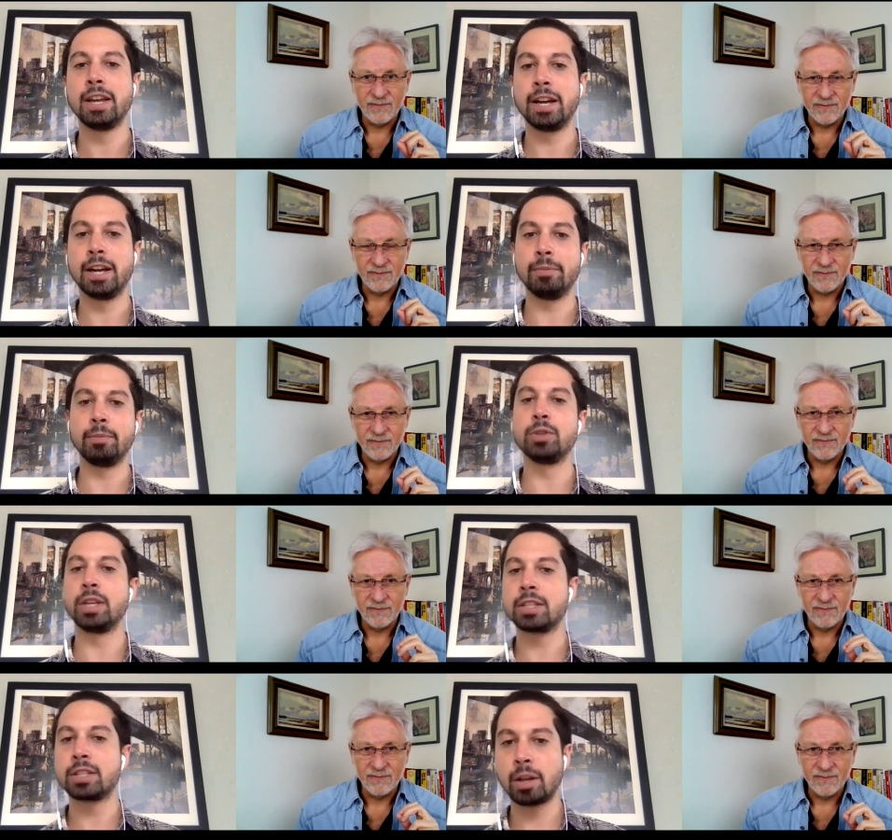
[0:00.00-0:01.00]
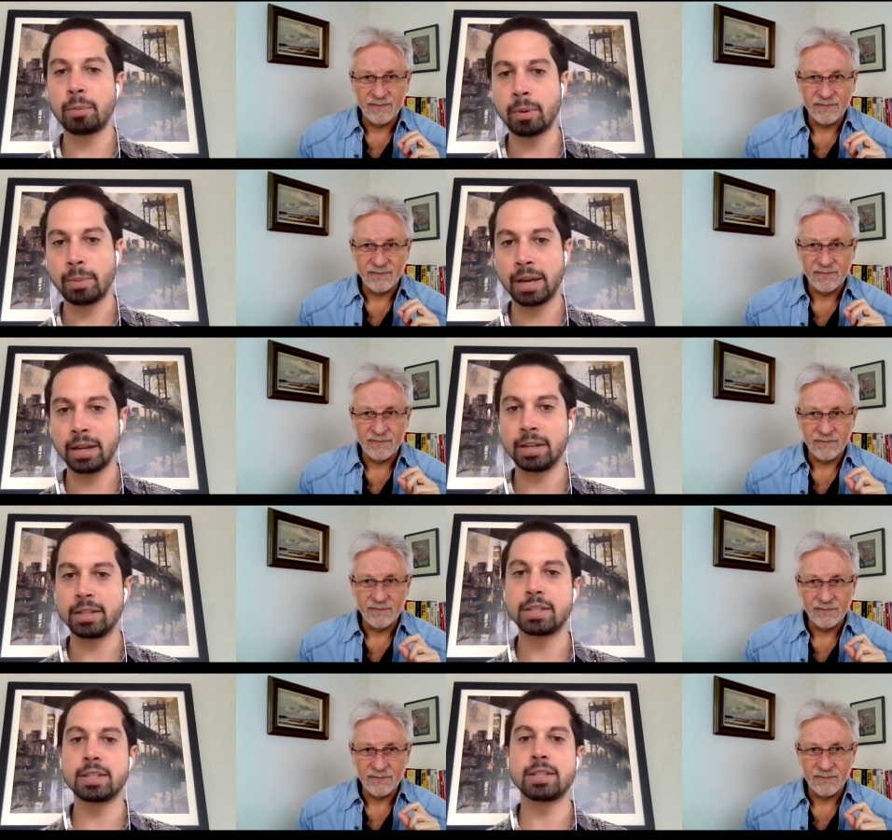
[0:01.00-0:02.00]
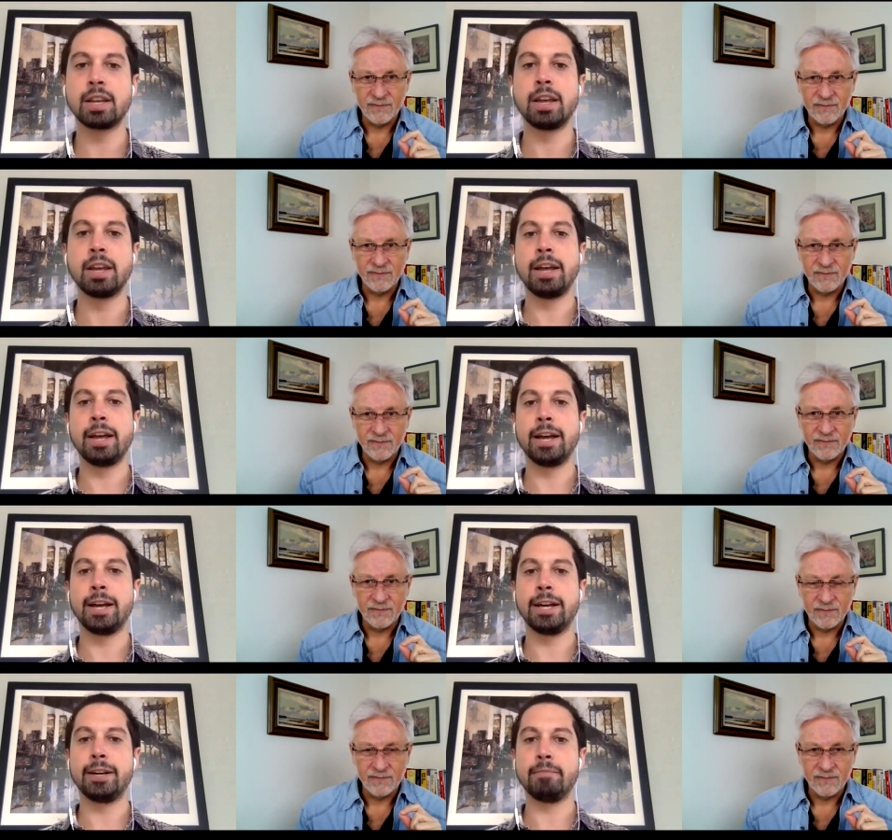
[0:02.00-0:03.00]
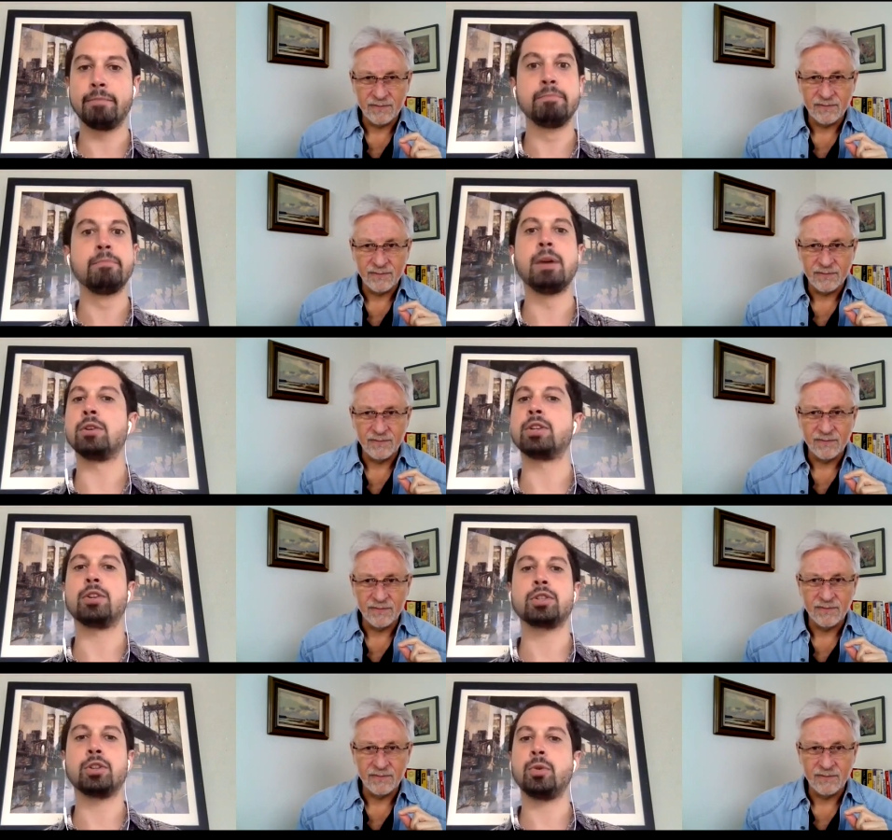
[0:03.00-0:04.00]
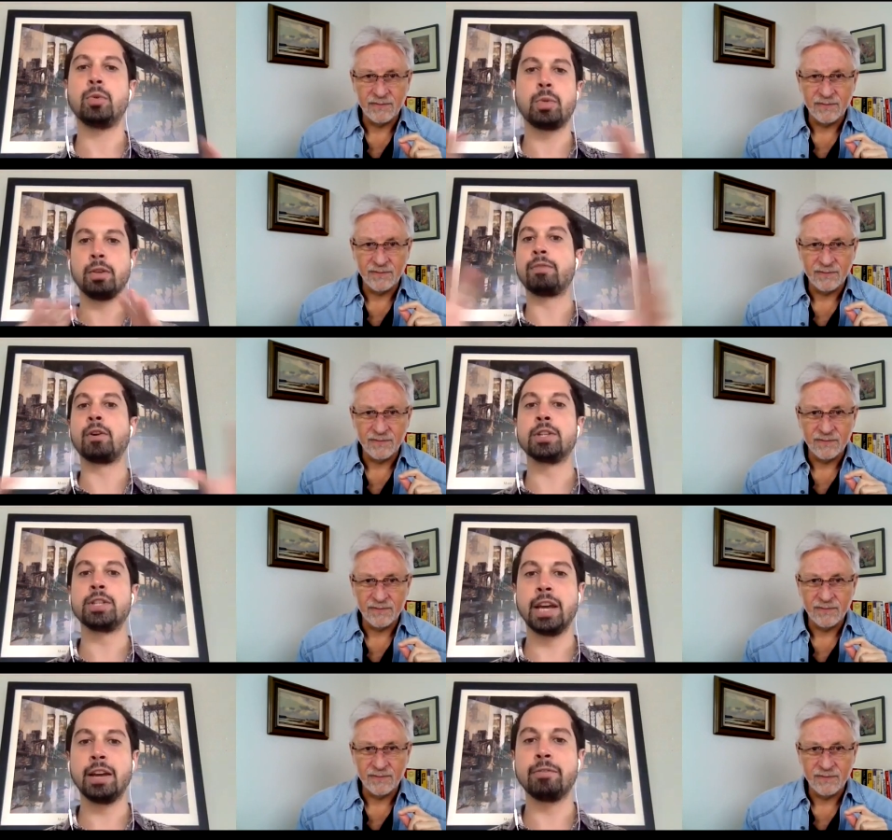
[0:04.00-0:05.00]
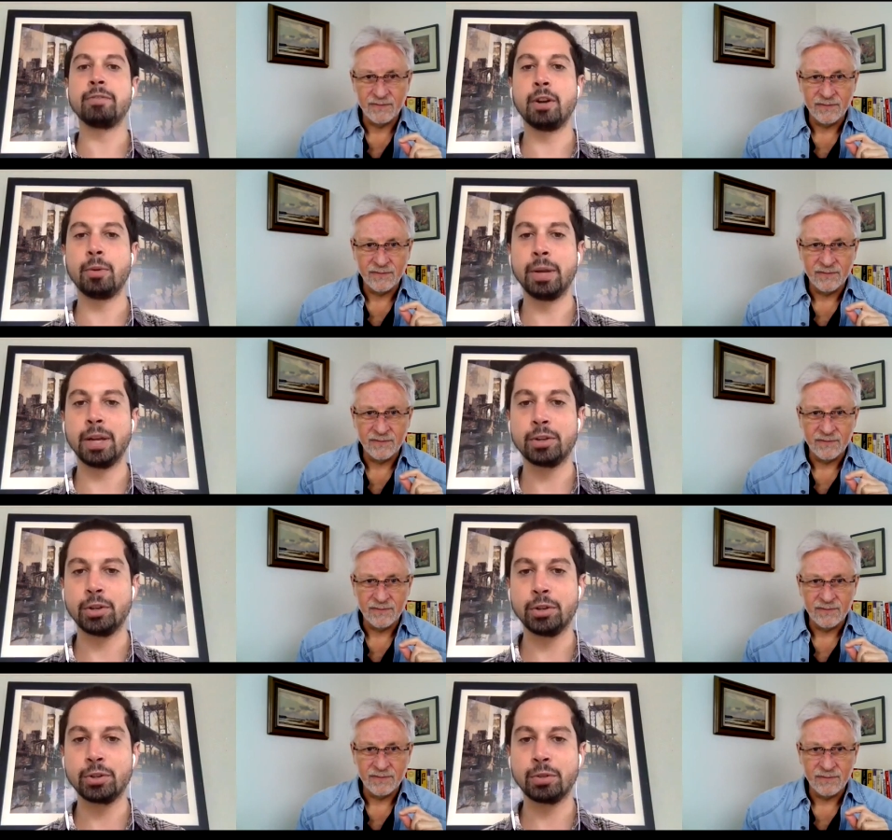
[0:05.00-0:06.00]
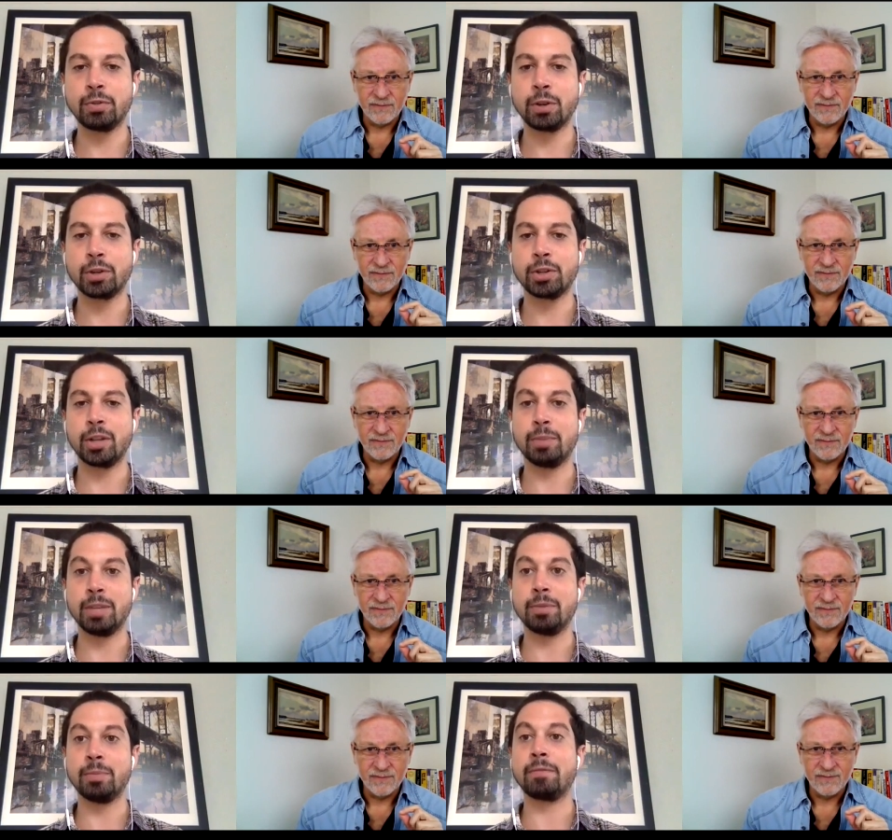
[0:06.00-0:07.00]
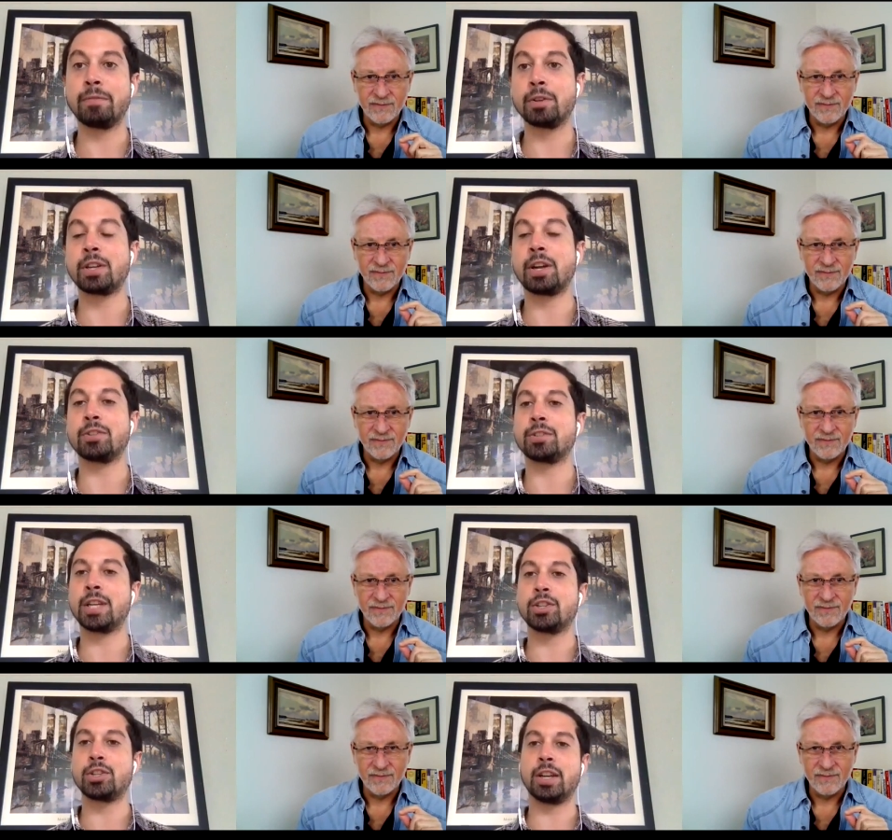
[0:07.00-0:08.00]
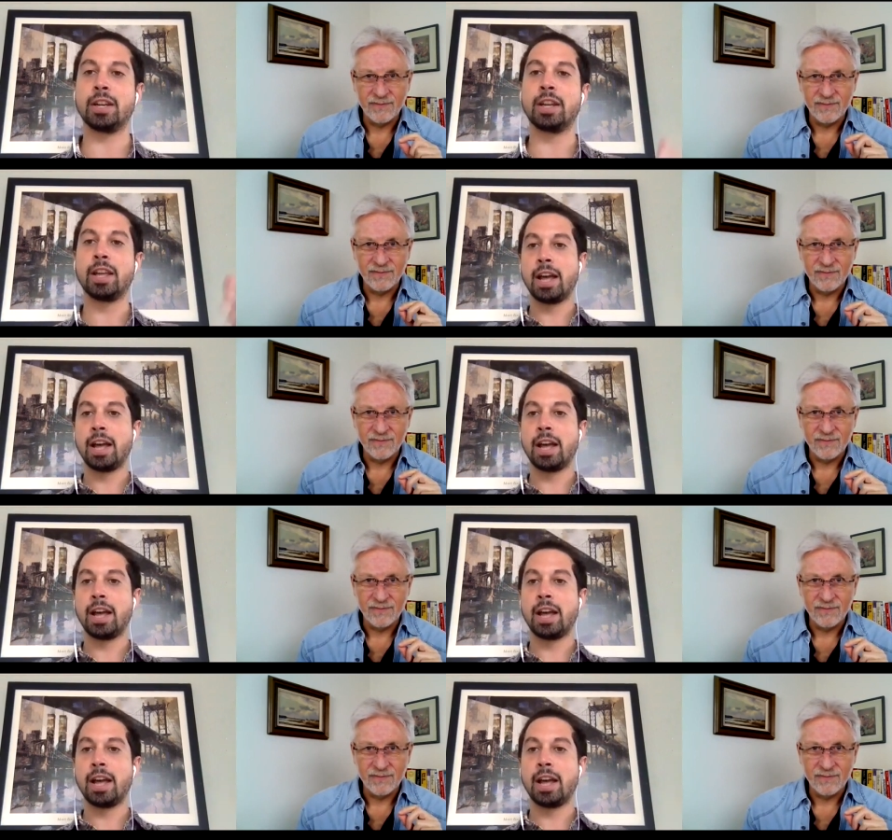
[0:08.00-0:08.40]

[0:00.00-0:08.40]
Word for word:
Speaker 1: um, using supplements. Um, I was also the first day of you know being introduced to functional MD in my first consultation.